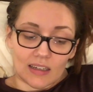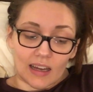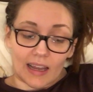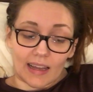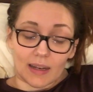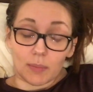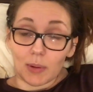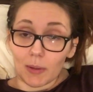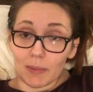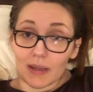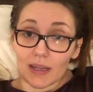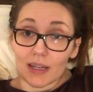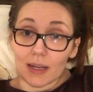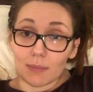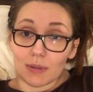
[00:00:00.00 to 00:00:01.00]
I had a
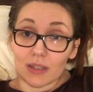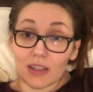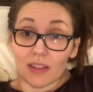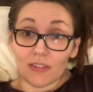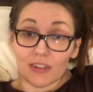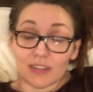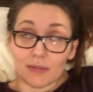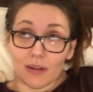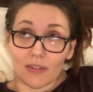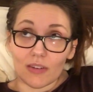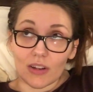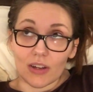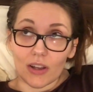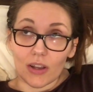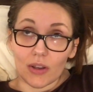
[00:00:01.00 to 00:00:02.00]
plumber come to look at the reason why I've
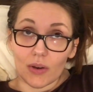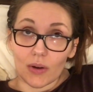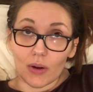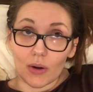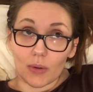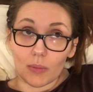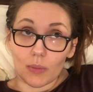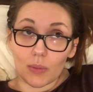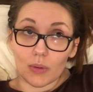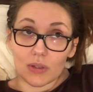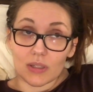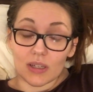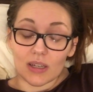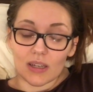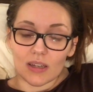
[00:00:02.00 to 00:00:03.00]
got no hot
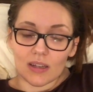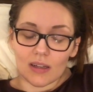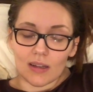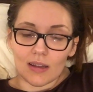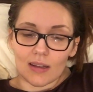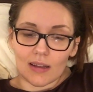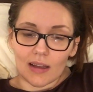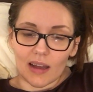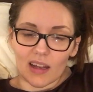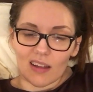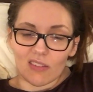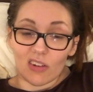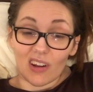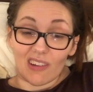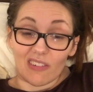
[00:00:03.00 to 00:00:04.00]
water and
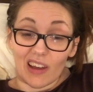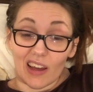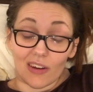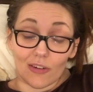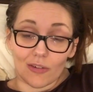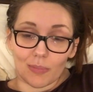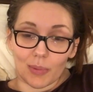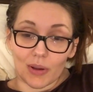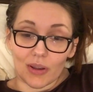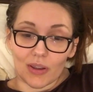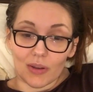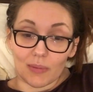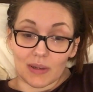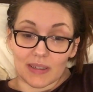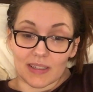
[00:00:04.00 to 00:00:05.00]
I've got a valve
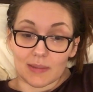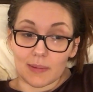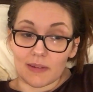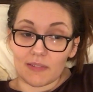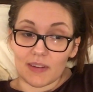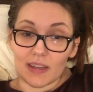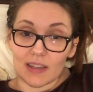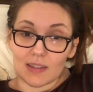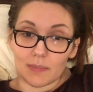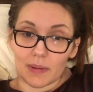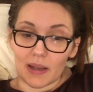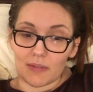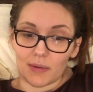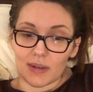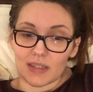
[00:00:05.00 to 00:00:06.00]
broken which needs to be fixed
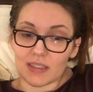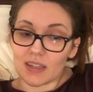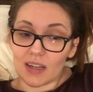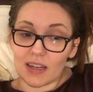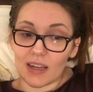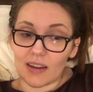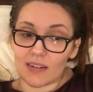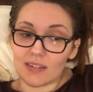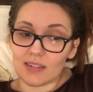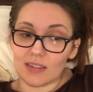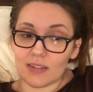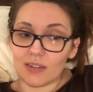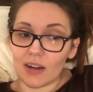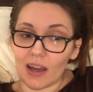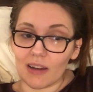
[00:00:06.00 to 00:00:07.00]
but everywhere is shut now
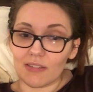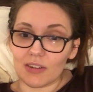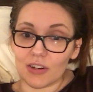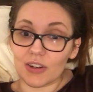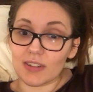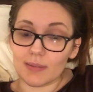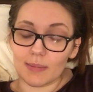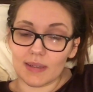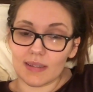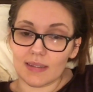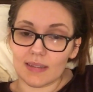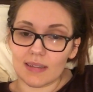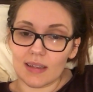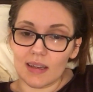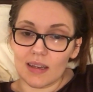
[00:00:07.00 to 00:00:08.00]
until after
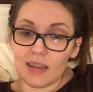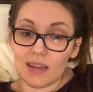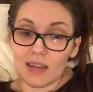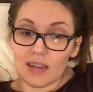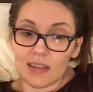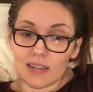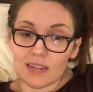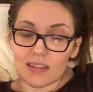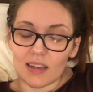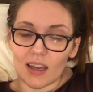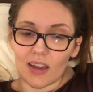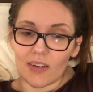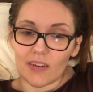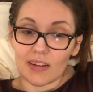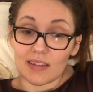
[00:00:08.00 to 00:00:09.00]
Christmas so
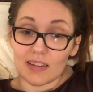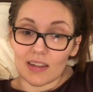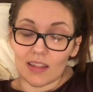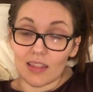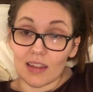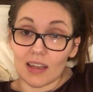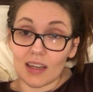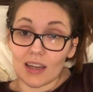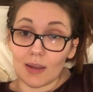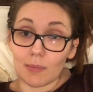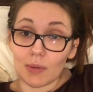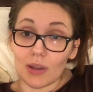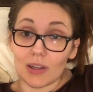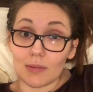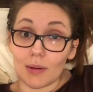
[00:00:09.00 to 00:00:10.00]
it's a good thing I'm
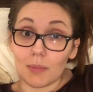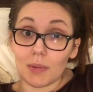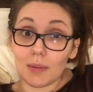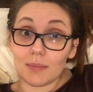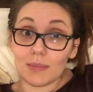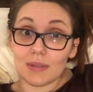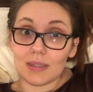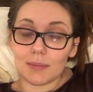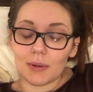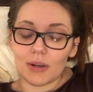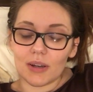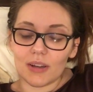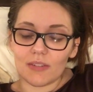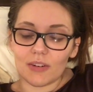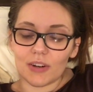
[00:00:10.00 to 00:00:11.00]
going to my mum's
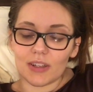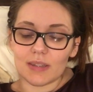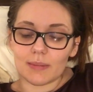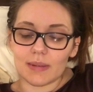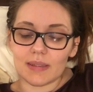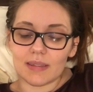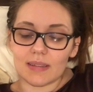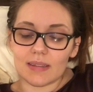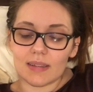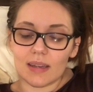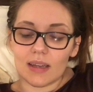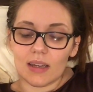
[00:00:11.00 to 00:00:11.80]
tomorrow for Christmas